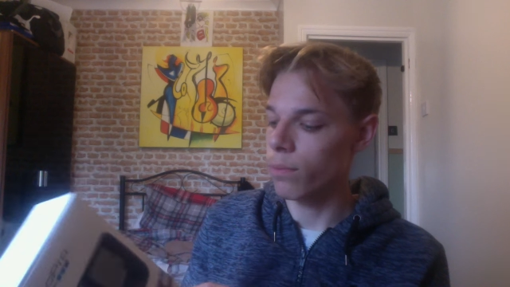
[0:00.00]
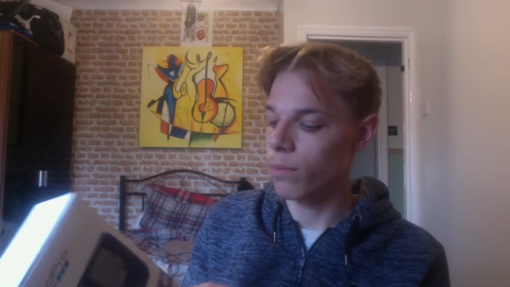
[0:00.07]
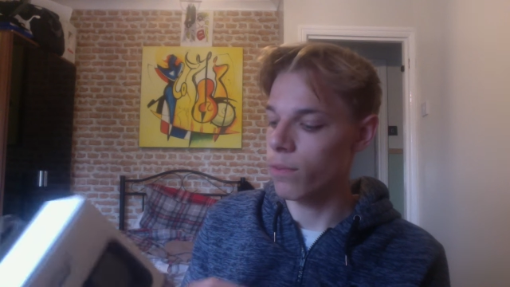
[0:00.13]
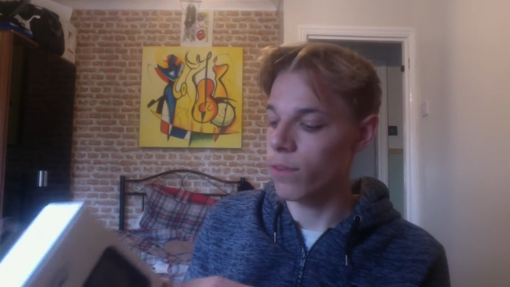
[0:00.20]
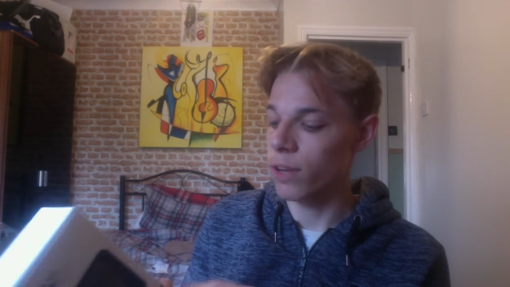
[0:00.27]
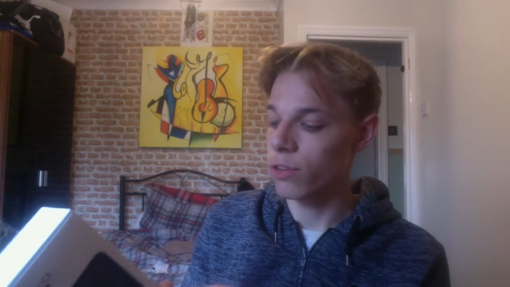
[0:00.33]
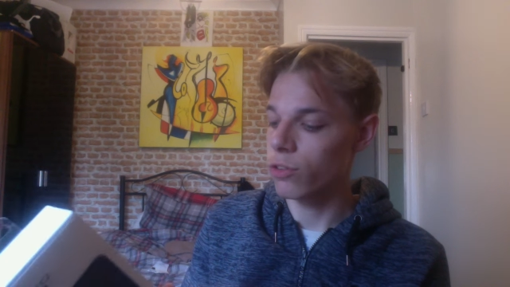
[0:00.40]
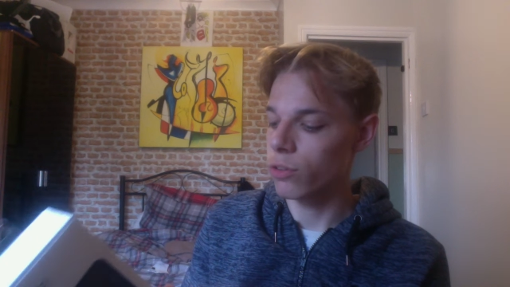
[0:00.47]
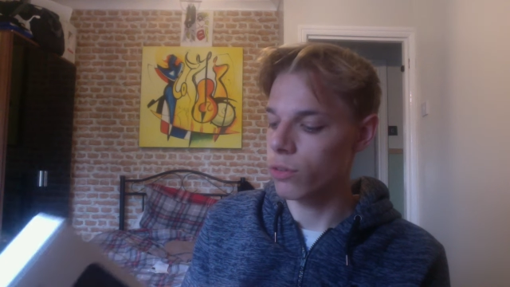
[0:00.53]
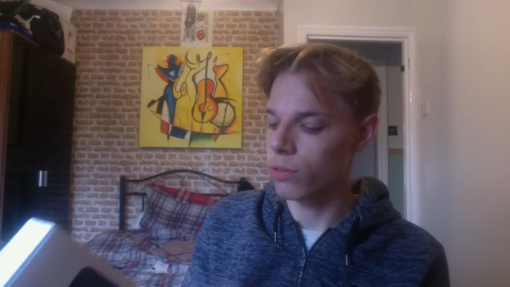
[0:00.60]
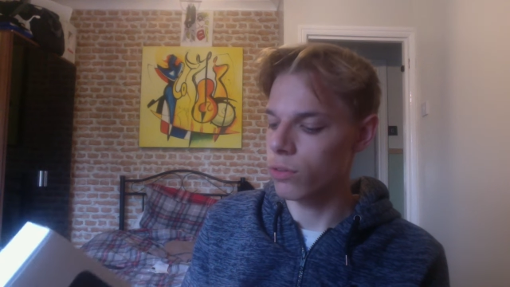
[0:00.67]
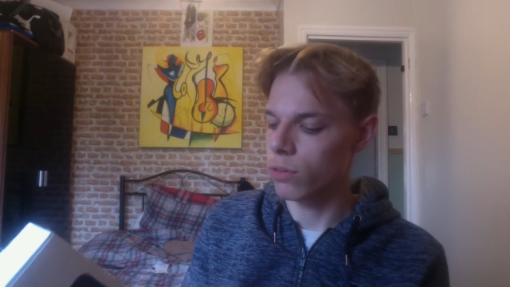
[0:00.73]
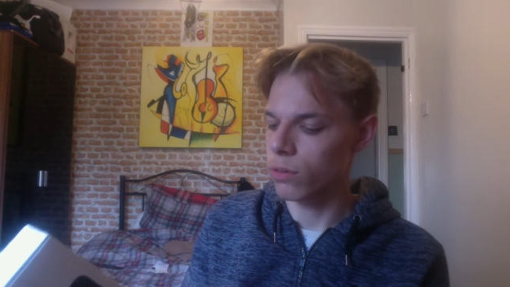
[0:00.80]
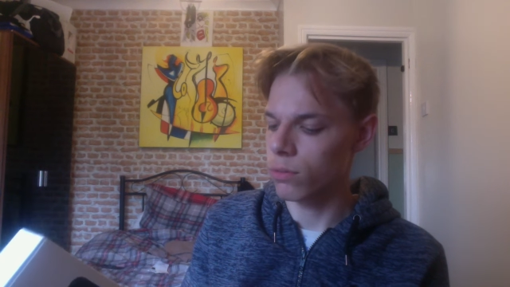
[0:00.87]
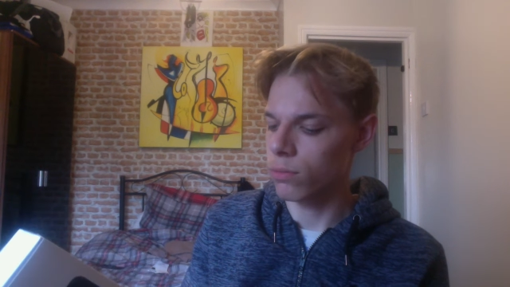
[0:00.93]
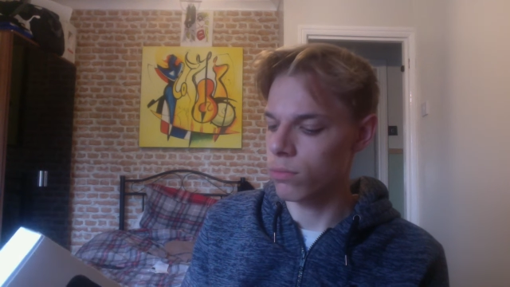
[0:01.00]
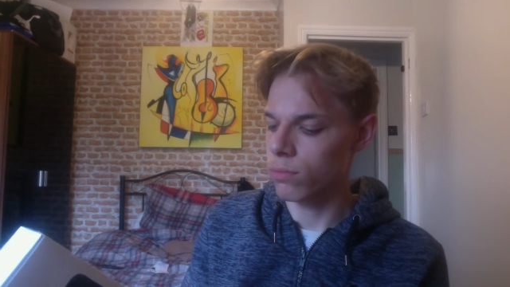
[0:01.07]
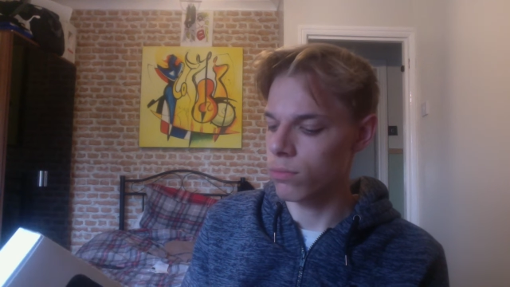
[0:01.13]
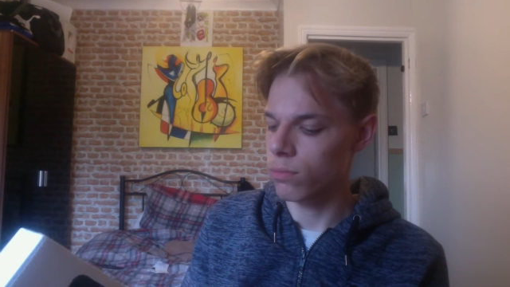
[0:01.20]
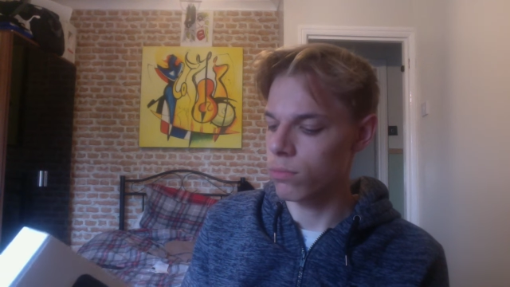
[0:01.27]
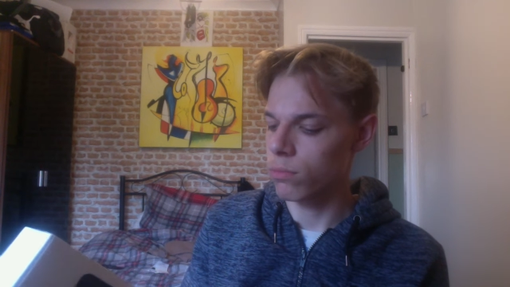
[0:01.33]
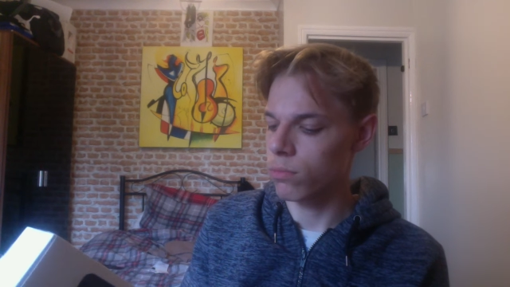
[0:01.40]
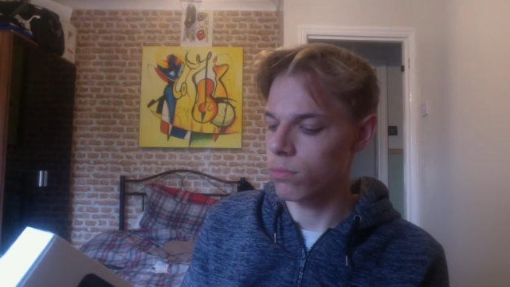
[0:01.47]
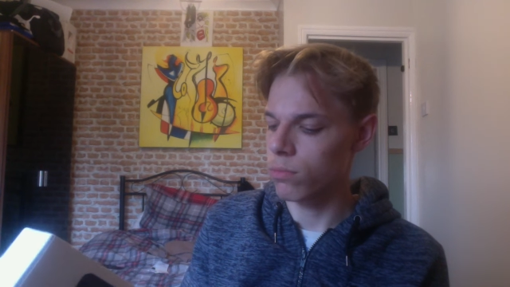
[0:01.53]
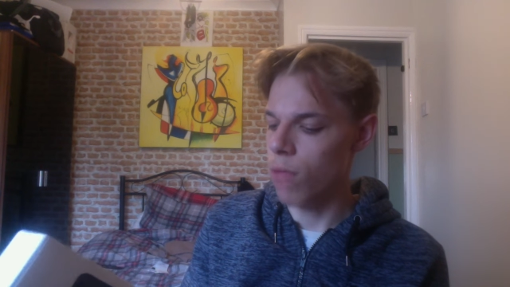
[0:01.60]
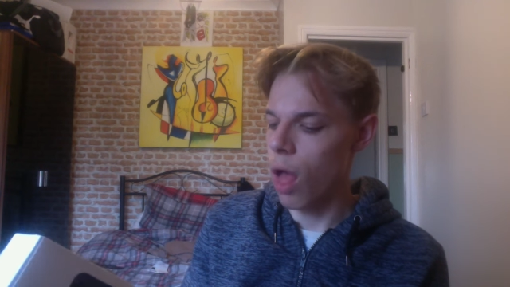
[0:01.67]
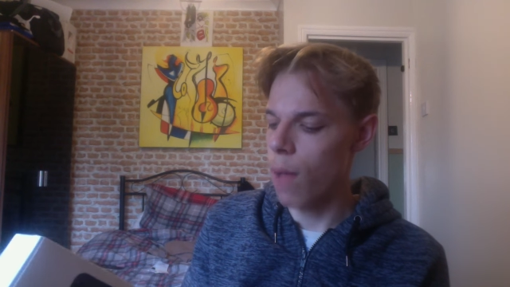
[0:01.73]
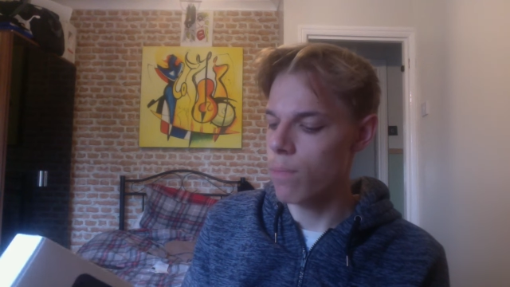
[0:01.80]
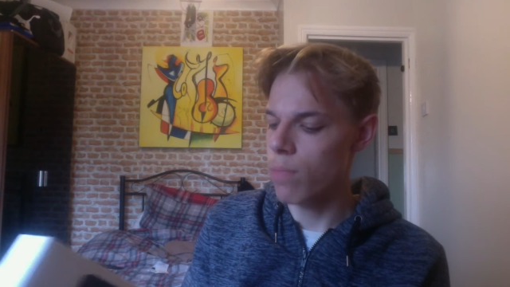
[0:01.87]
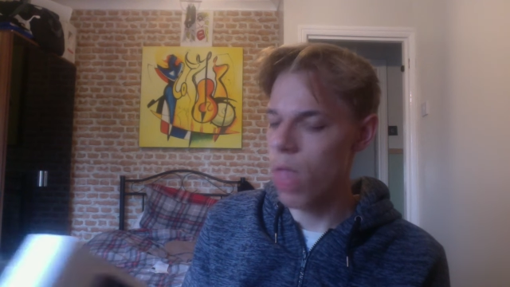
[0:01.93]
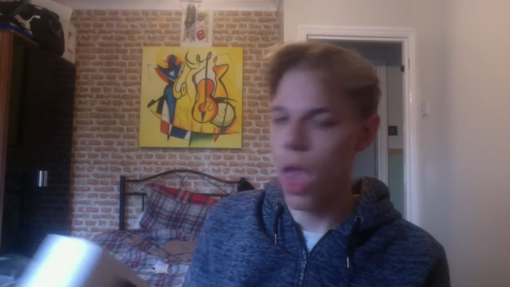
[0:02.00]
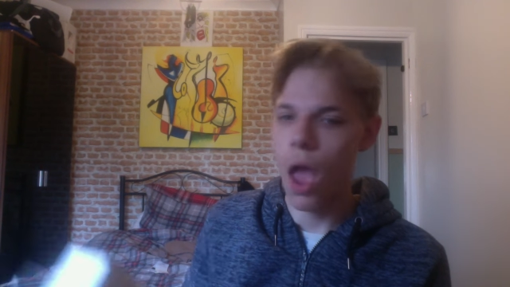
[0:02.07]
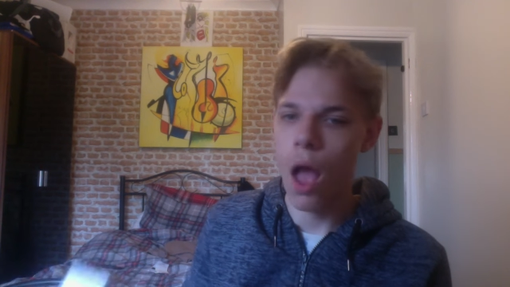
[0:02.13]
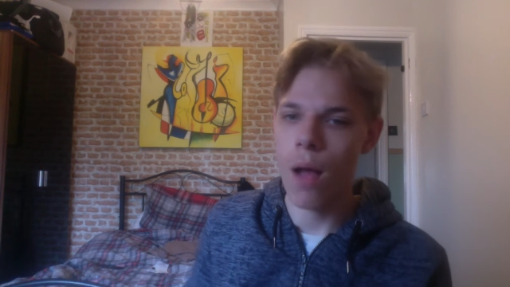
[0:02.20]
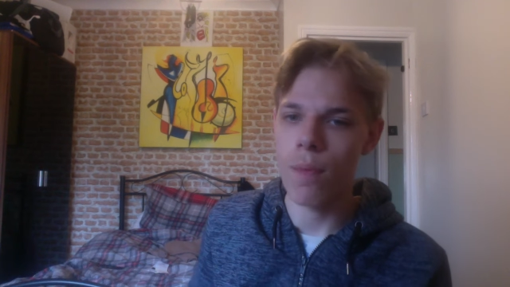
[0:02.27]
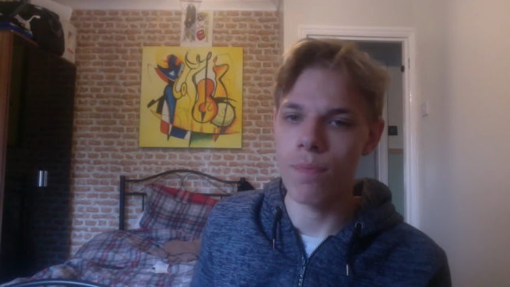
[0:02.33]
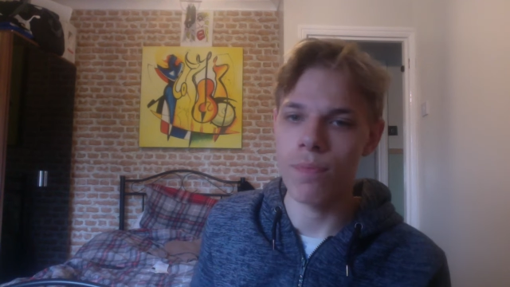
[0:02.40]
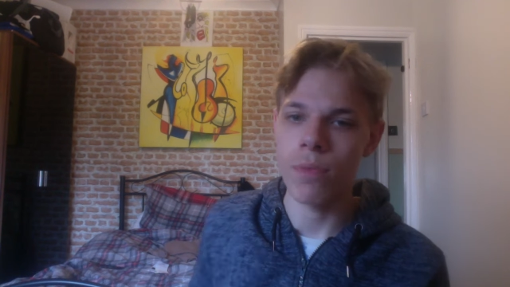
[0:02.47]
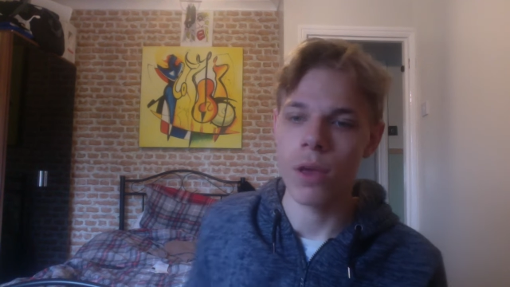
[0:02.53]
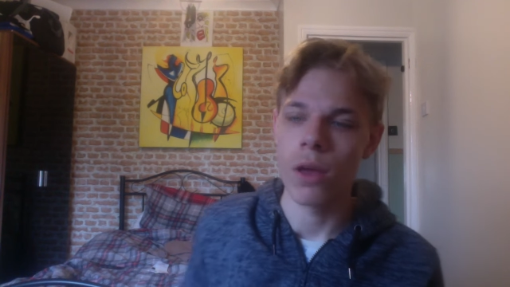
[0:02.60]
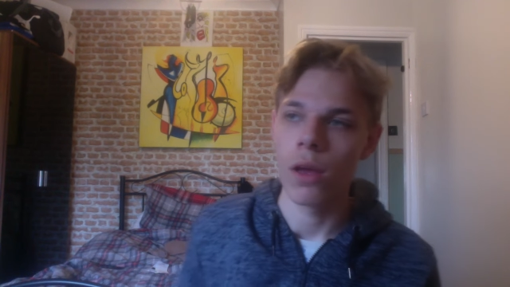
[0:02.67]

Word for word: adventures and um, um.